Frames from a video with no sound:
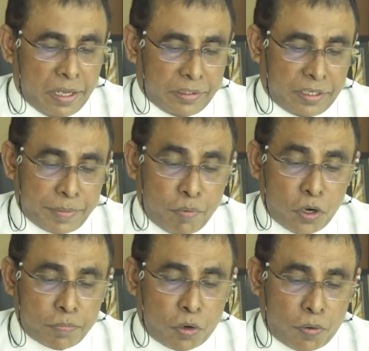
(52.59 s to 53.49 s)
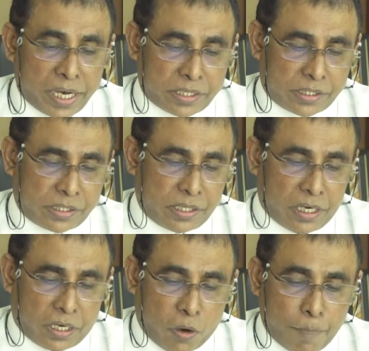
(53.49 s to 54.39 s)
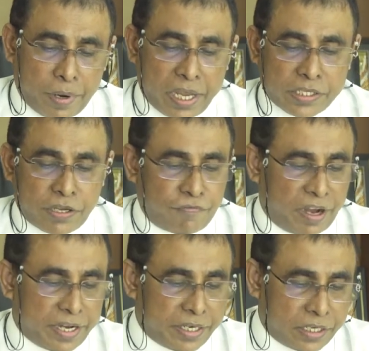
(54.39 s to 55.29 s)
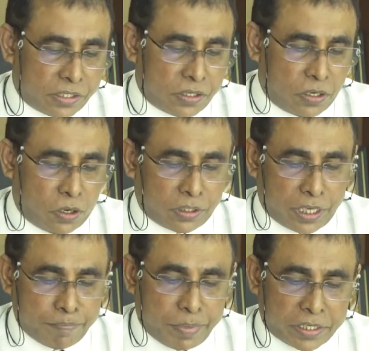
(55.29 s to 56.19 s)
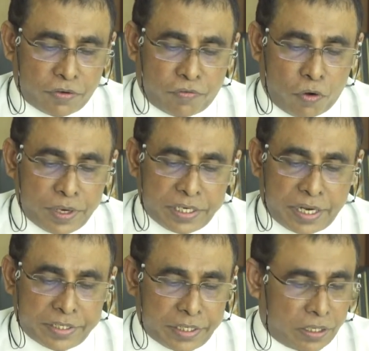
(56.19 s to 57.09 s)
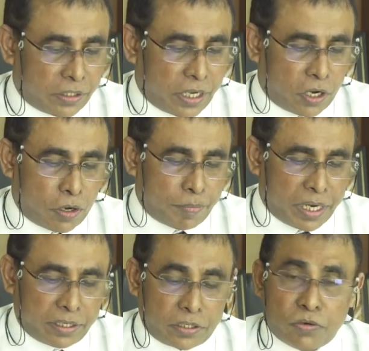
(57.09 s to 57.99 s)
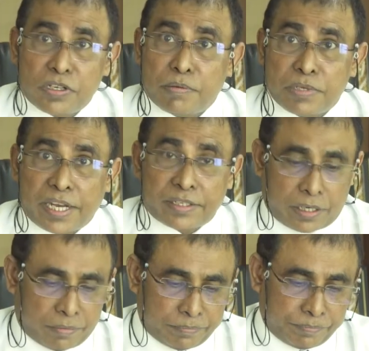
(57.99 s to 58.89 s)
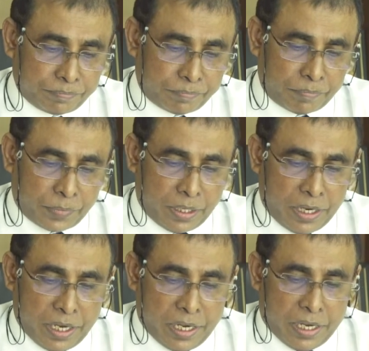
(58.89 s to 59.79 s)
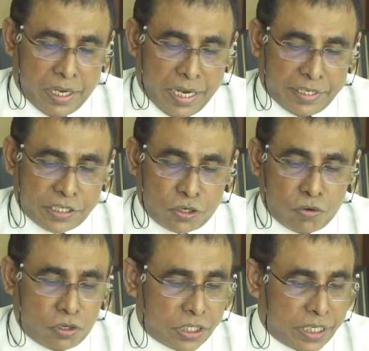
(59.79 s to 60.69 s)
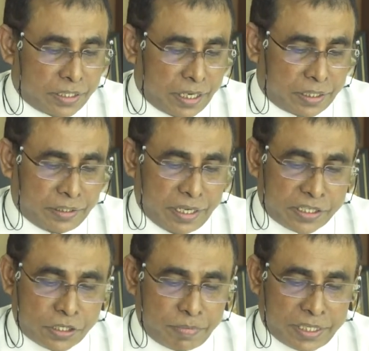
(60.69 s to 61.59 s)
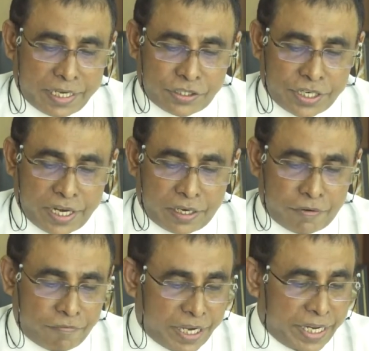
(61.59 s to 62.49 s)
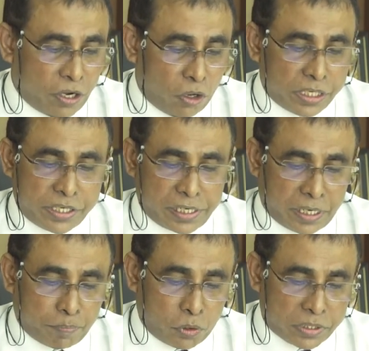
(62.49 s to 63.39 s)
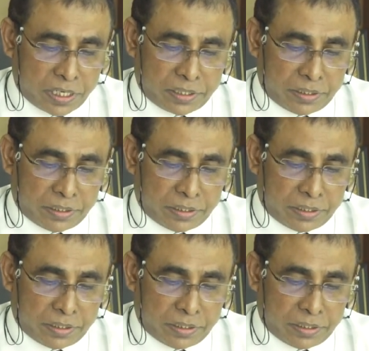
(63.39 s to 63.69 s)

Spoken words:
The report provides comprehensive findings on the impact of COVID-19 on the economy and the tourism sector. It is good to see that the assessment has taken a very holistic approach